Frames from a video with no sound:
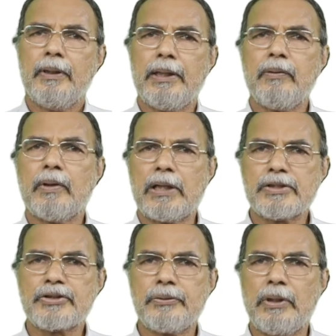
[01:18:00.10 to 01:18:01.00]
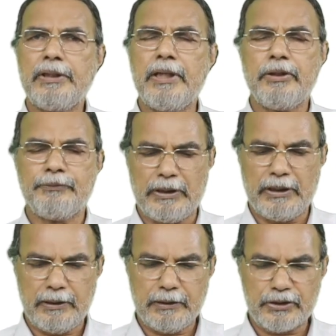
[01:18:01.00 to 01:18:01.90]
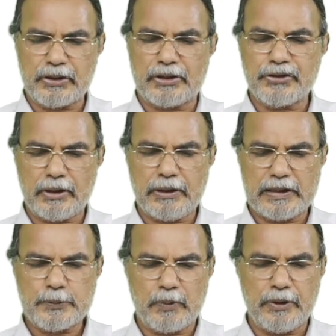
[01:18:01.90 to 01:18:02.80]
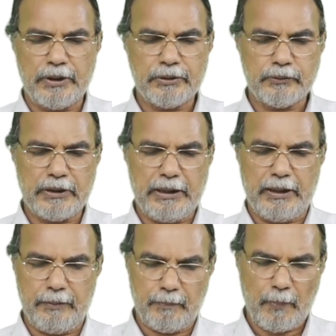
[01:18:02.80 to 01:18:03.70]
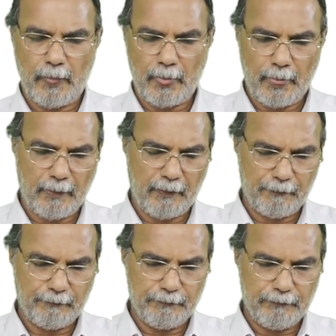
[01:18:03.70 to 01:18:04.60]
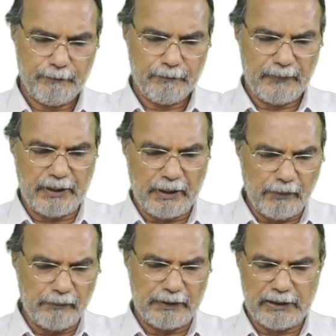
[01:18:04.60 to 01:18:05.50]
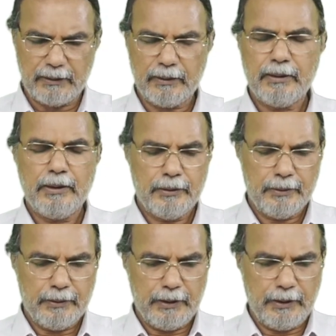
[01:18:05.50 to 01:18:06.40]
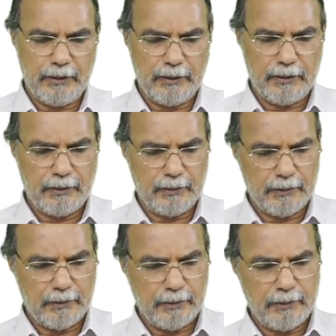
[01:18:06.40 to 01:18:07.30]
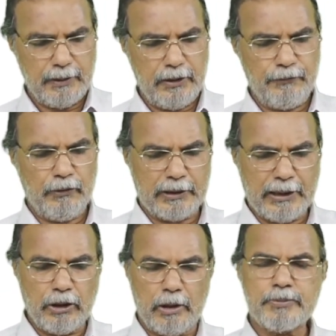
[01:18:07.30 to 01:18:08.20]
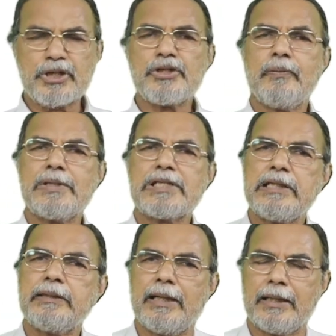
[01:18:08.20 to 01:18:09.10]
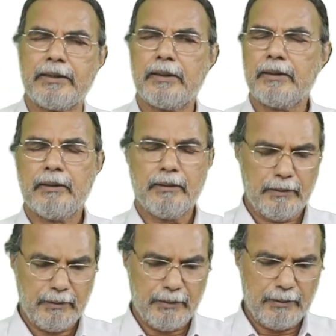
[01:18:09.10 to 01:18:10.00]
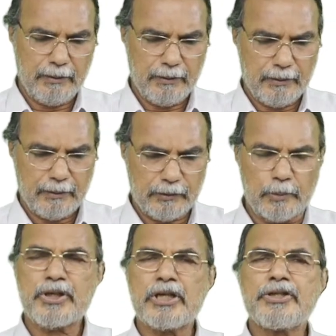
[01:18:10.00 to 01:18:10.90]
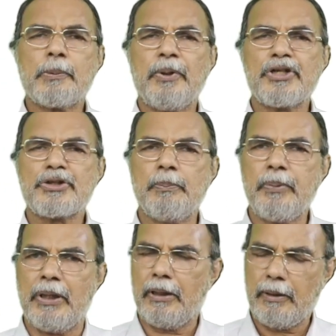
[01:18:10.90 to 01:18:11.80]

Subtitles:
you are asked to identify the structure corresponding to the name. But however, if you look at the options, you will see that the options are pretty simple.